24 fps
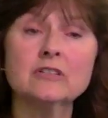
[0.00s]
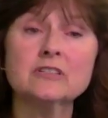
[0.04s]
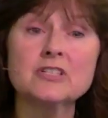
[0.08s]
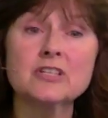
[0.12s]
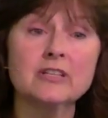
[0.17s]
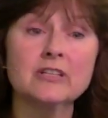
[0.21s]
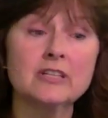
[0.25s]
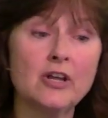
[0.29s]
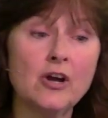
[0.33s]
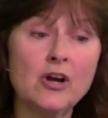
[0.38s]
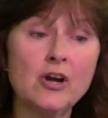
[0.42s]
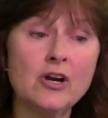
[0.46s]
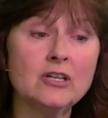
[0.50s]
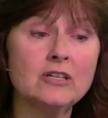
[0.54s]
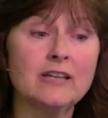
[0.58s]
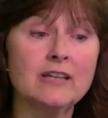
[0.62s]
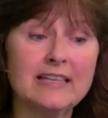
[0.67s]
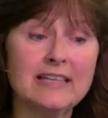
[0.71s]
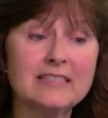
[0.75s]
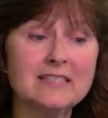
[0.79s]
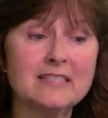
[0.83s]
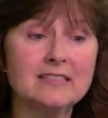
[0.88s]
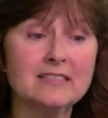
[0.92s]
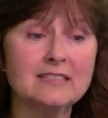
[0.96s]
to learn
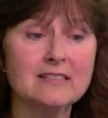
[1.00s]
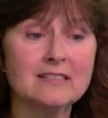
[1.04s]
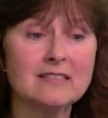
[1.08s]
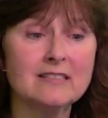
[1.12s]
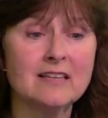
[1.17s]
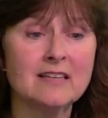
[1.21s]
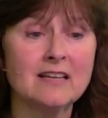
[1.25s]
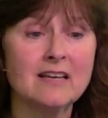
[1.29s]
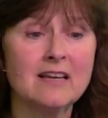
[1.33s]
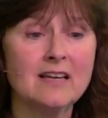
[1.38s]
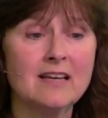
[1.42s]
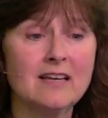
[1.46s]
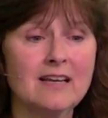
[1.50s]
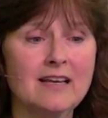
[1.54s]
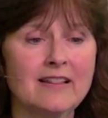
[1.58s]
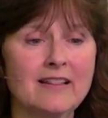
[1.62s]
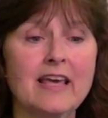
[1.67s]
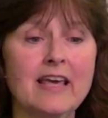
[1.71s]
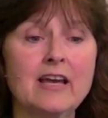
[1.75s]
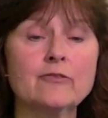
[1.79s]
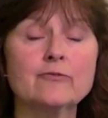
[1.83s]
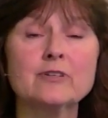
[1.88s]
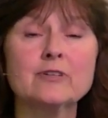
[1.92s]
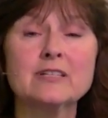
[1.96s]
lessons,
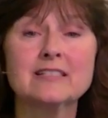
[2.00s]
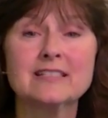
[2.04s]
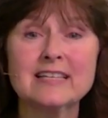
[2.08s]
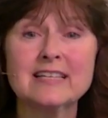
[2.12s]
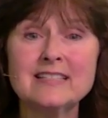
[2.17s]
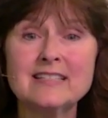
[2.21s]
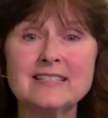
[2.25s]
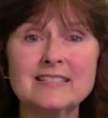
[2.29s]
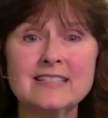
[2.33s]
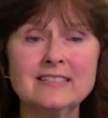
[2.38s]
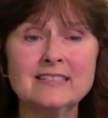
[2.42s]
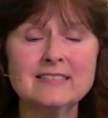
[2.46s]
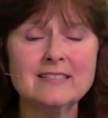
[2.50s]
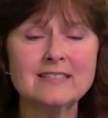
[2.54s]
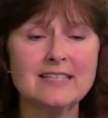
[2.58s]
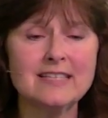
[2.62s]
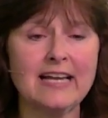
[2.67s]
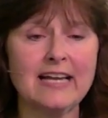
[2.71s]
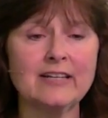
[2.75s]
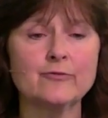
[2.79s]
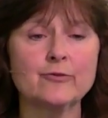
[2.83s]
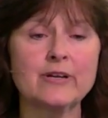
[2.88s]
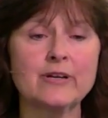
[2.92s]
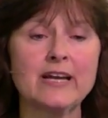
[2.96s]
their resistance
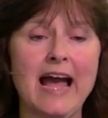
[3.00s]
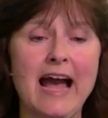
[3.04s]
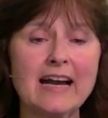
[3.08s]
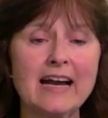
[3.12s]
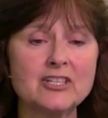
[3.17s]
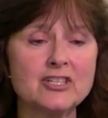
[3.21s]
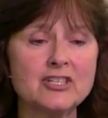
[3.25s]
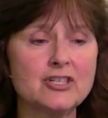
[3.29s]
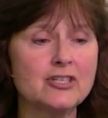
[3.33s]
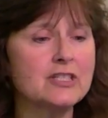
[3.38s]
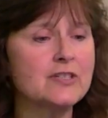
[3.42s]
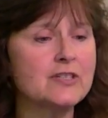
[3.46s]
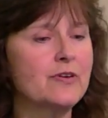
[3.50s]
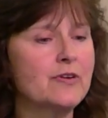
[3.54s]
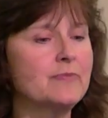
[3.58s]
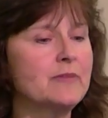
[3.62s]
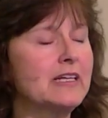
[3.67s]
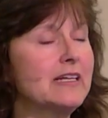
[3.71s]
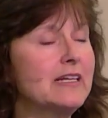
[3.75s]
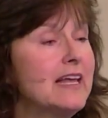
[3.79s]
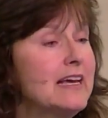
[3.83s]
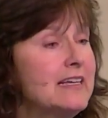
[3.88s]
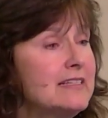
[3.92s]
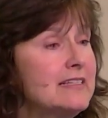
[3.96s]
and reactions from
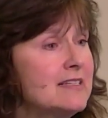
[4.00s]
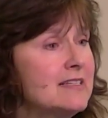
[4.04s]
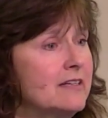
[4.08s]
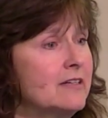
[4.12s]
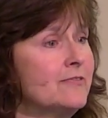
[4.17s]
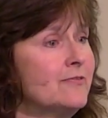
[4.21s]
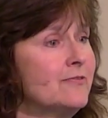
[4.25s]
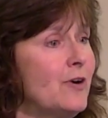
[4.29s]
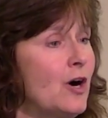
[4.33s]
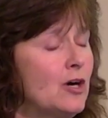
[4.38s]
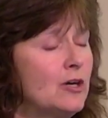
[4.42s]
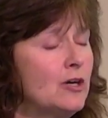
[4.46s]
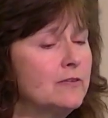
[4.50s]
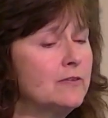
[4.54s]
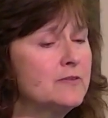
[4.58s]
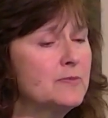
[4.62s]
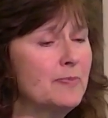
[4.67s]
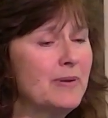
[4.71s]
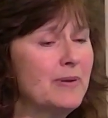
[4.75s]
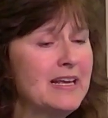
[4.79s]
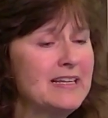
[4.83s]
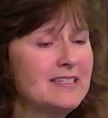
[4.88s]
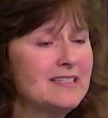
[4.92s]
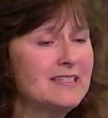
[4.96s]
the less
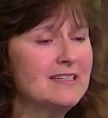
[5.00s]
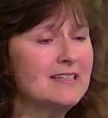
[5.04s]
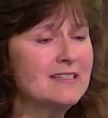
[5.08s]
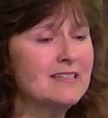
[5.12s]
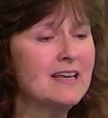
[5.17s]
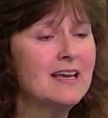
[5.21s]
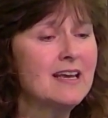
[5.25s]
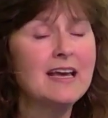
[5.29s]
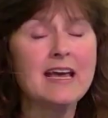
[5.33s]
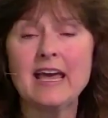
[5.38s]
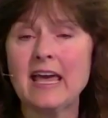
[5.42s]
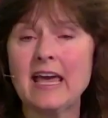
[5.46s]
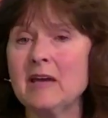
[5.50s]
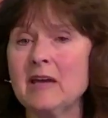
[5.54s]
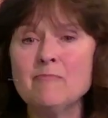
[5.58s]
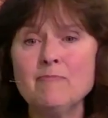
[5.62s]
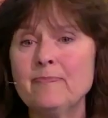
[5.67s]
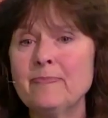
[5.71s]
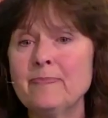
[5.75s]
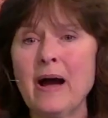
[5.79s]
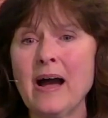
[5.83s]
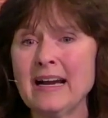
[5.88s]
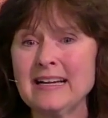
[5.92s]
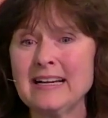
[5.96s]
evolved places
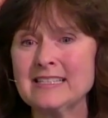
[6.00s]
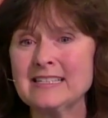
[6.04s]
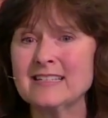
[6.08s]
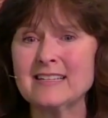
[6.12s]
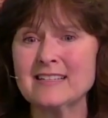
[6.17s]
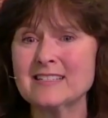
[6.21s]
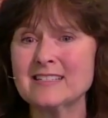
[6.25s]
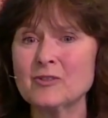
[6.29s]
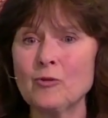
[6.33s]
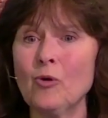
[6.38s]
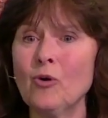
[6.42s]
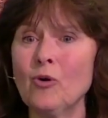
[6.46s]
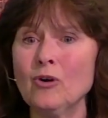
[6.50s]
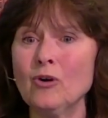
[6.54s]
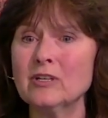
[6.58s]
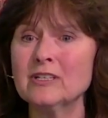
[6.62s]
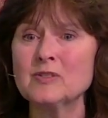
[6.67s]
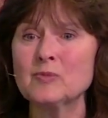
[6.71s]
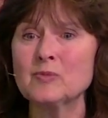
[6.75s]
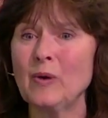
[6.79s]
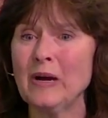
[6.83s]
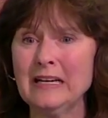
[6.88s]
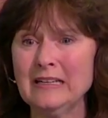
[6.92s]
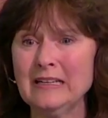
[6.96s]
impacted us all
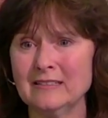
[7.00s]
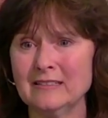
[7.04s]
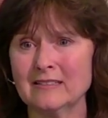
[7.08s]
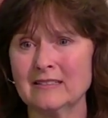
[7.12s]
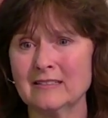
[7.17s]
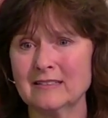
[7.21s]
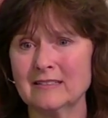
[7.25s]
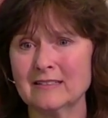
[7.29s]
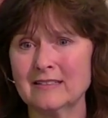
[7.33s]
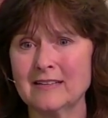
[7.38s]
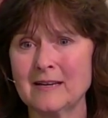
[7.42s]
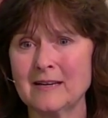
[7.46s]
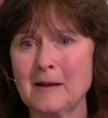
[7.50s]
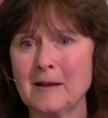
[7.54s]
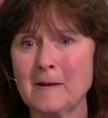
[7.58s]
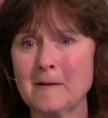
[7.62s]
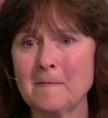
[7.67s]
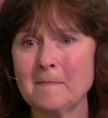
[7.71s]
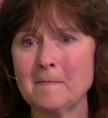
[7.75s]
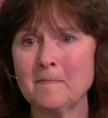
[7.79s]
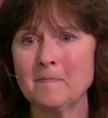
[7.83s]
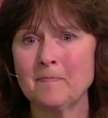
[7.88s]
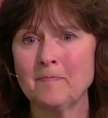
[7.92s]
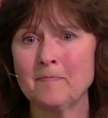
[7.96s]
as well.
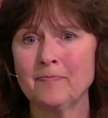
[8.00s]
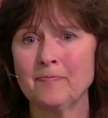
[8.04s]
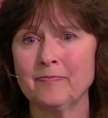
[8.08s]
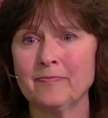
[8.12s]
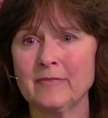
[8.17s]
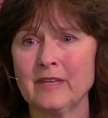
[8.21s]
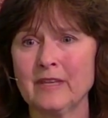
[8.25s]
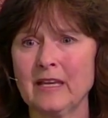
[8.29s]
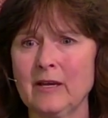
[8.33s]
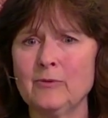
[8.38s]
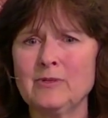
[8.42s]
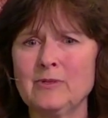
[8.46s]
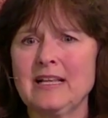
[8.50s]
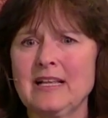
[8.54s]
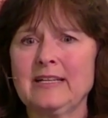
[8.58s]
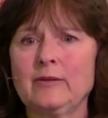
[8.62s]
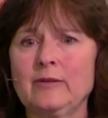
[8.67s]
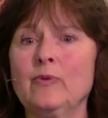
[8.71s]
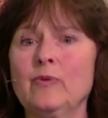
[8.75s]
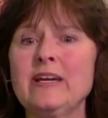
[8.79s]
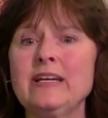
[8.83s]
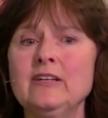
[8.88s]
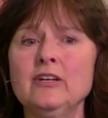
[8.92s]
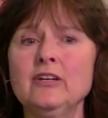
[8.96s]
It was like
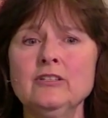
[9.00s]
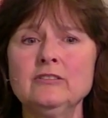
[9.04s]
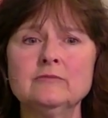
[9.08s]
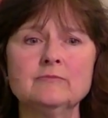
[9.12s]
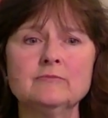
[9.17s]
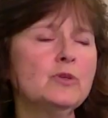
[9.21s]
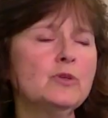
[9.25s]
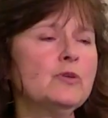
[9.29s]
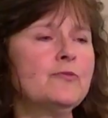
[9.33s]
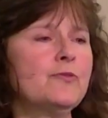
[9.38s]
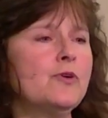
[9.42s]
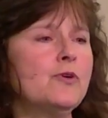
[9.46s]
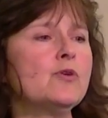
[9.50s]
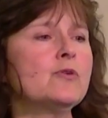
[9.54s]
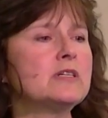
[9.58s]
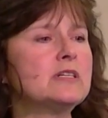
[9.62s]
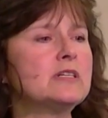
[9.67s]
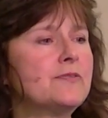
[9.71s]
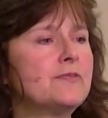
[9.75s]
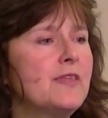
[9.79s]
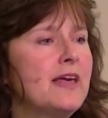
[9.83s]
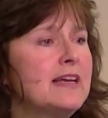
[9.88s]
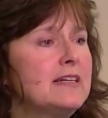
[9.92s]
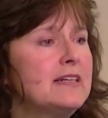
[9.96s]
we couldn't move forward
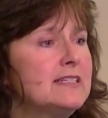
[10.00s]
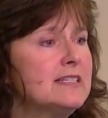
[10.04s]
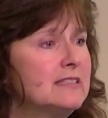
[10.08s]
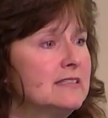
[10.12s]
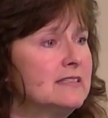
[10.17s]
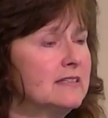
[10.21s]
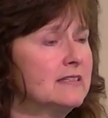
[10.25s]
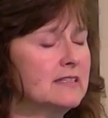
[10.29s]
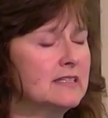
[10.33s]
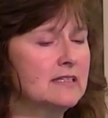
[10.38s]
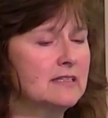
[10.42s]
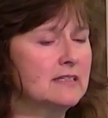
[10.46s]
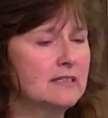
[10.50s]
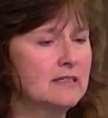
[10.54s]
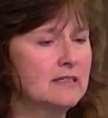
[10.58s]
if they didn't.